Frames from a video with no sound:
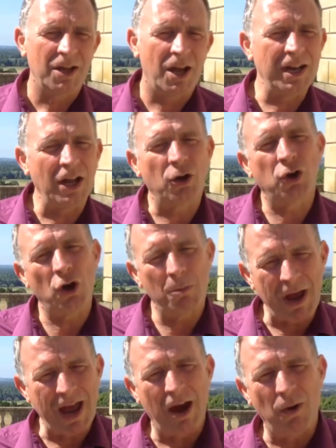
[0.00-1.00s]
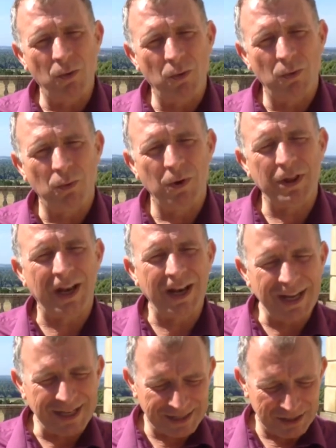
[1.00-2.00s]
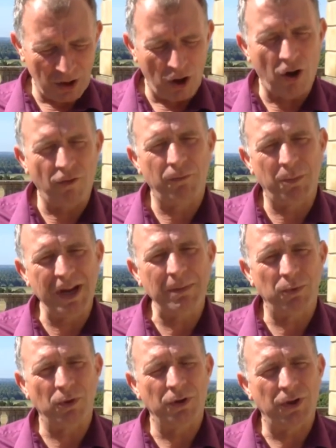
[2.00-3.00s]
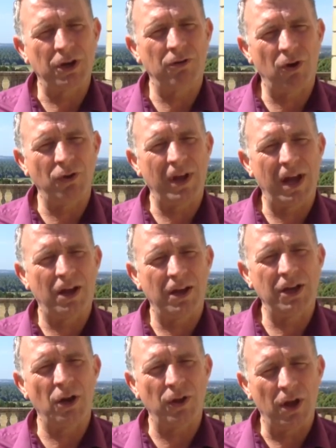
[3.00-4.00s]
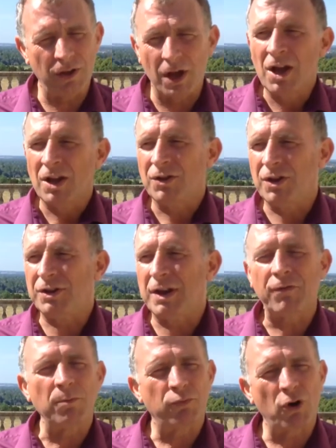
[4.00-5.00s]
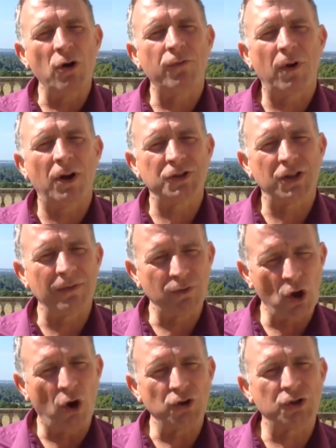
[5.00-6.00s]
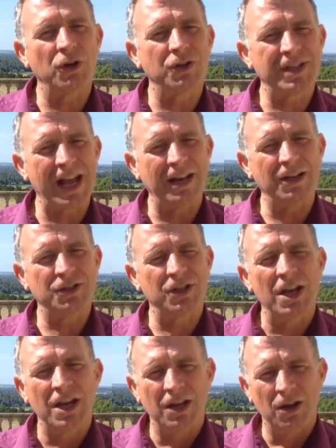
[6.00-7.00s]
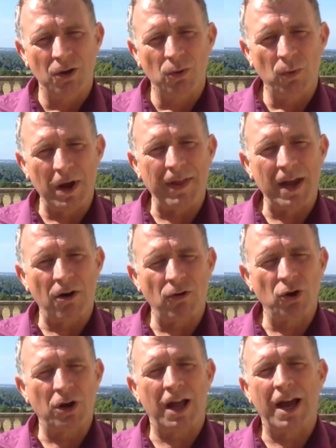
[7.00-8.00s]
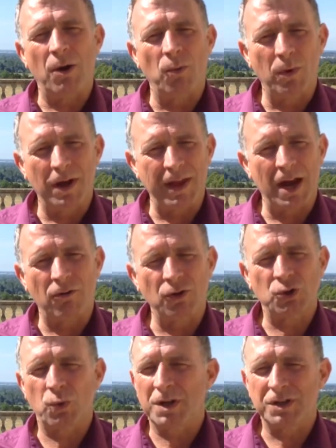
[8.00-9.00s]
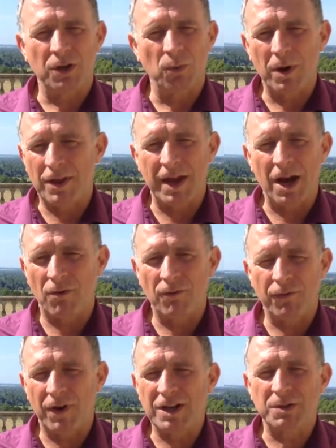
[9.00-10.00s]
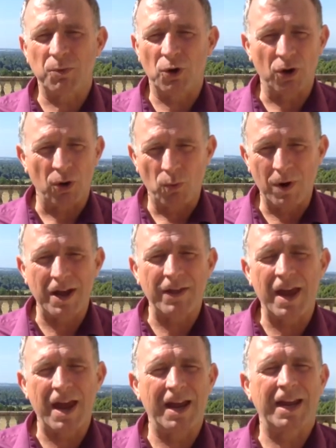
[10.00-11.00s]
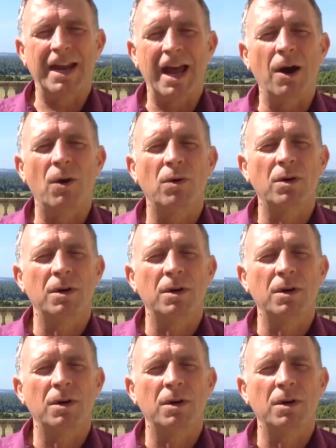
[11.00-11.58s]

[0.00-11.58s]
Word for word: and it'll come out with a list of people that are on that, you know, the, the different profiles that they've got. So it'll tell us where they are on Klout, where they are on Twitter, where they are on Facebook, where they're hanging out.